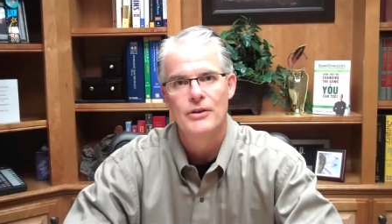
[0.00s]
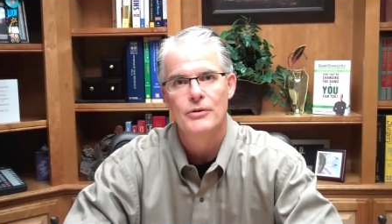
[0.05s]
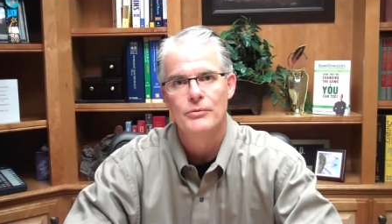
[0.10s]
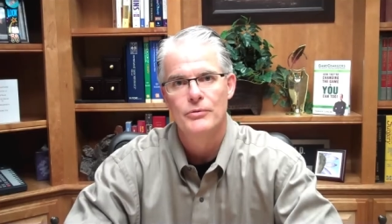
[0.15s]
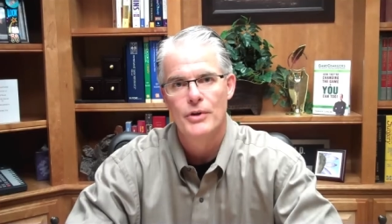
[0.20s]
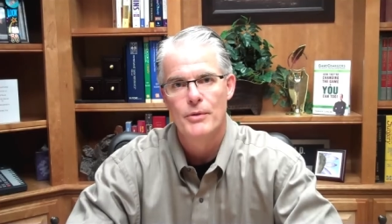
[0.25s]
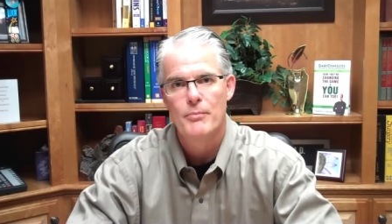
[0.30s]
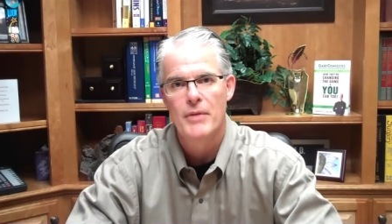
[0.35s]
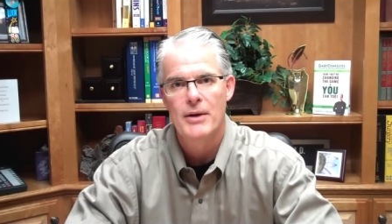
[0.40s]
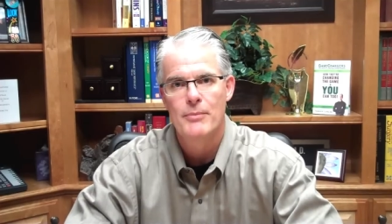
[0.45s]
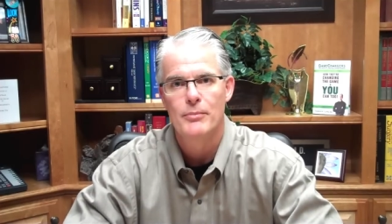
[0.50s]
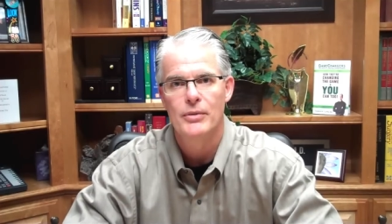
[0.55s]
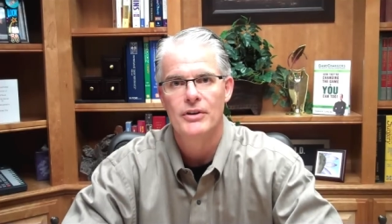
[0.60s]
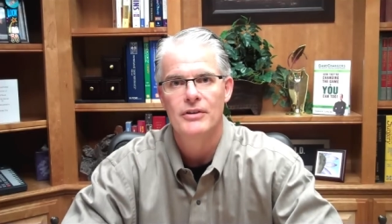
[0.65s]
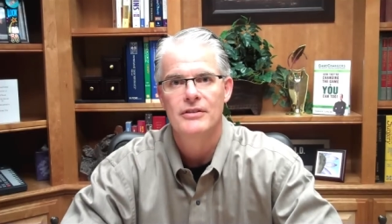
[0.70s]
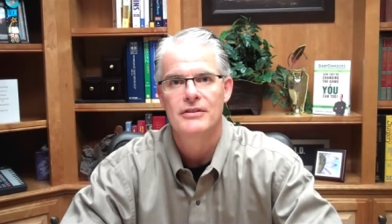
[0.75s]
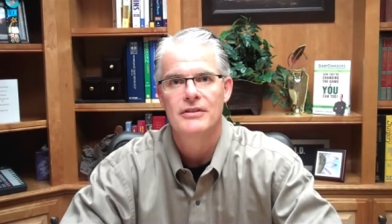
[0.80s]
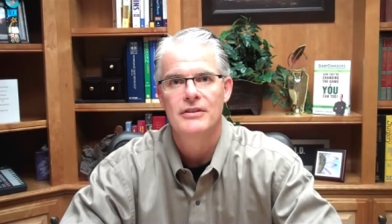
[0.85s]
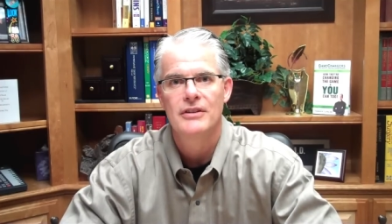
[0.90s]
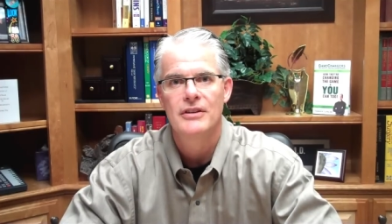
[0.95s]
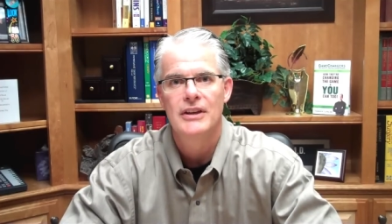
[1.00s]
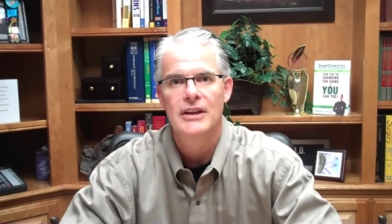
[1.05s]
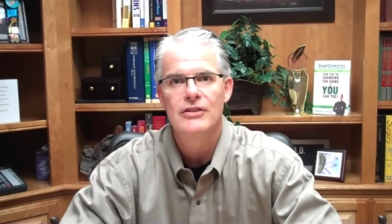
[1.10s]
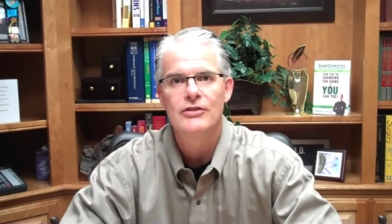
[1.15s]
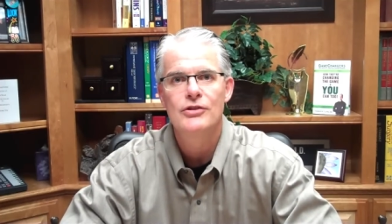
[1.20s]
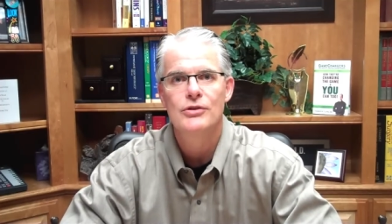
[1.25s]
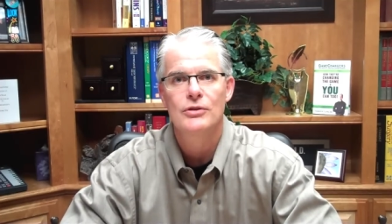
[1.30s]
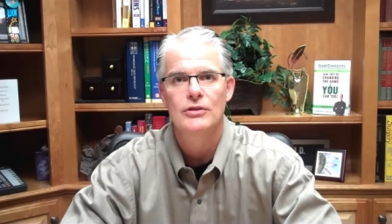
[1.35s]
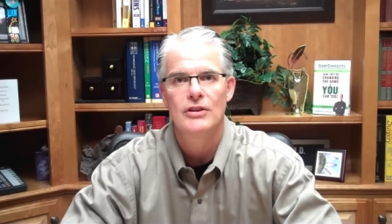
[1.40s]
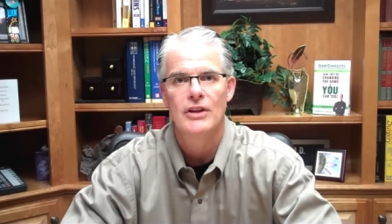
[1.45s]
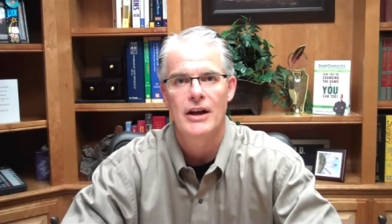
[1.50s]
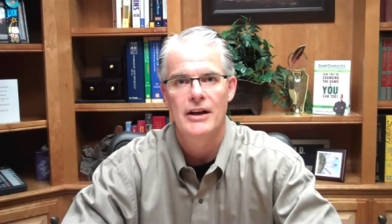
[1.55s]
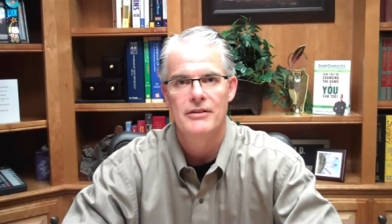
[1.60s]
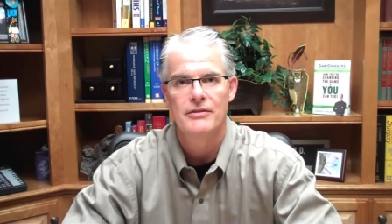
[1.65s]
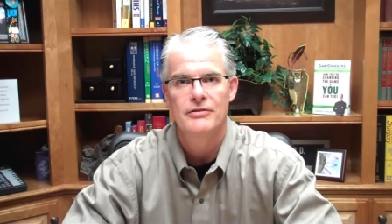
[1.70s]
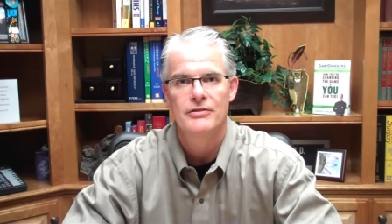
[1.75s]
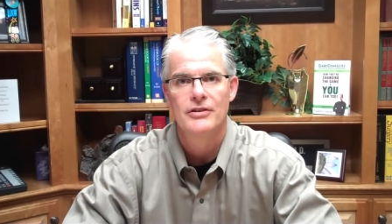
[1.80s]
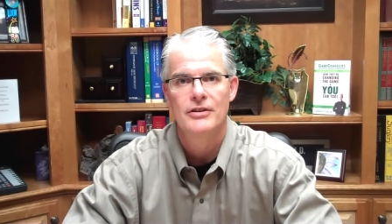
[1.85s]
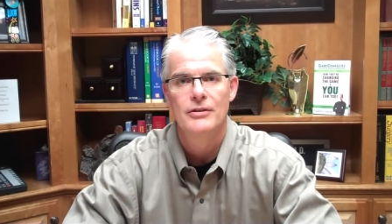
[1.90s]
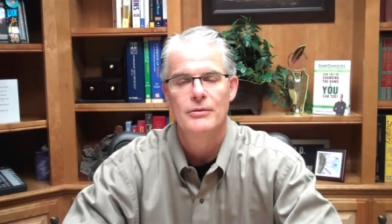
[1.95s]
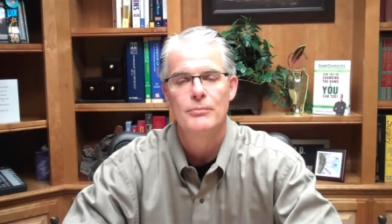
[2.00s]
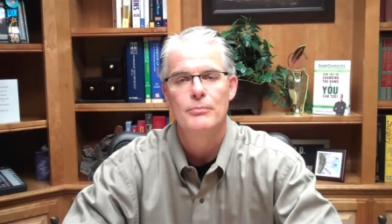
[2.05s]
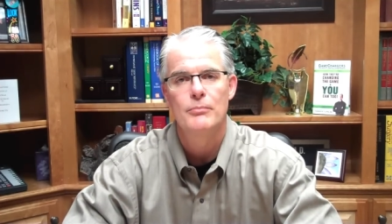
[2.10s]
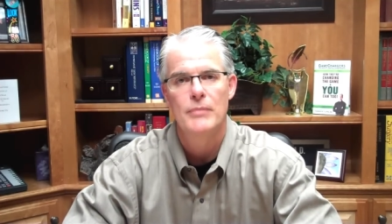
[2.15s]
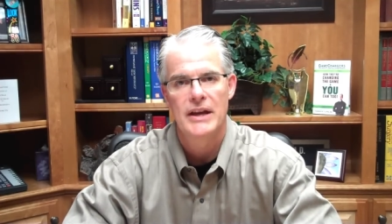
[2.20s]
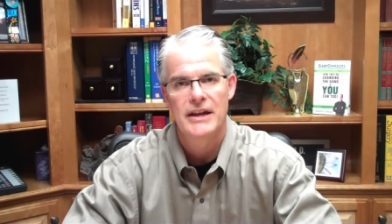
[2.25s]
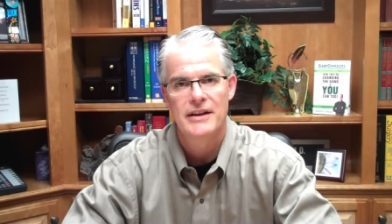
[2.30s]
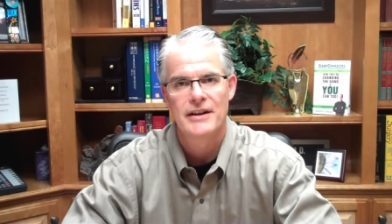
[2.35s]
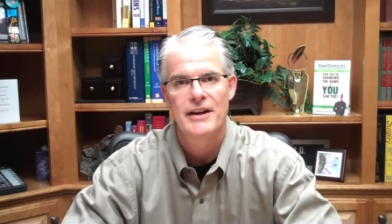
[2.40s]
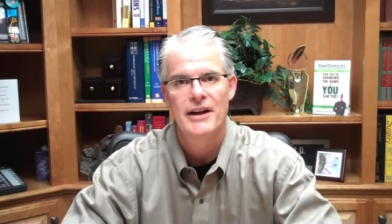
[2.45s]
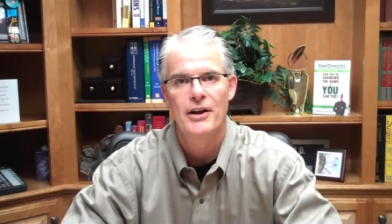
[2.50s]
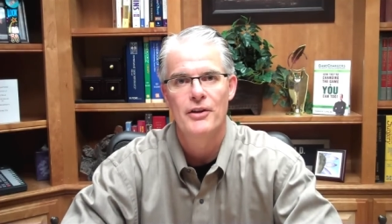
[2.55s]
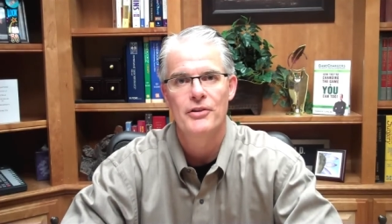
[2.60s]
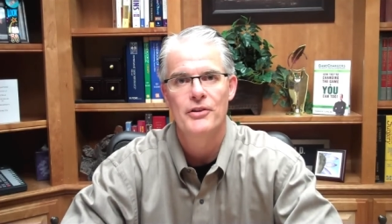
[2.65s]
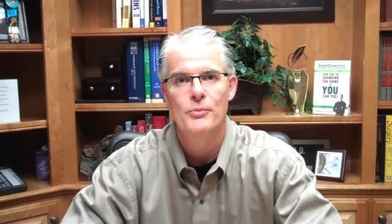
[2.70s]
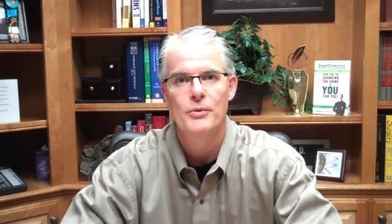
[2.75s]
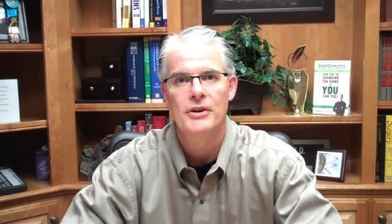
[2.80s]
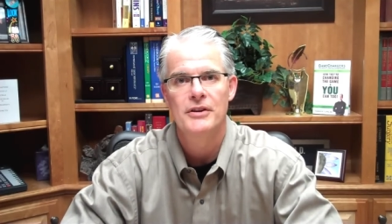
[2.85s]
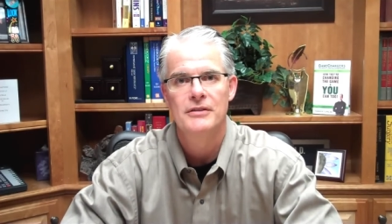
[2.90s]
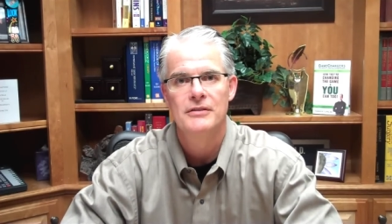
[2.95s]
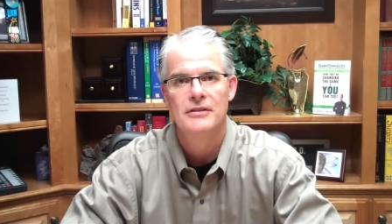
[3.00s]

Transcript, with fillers: Remember, it's your life. Make it a healthy one.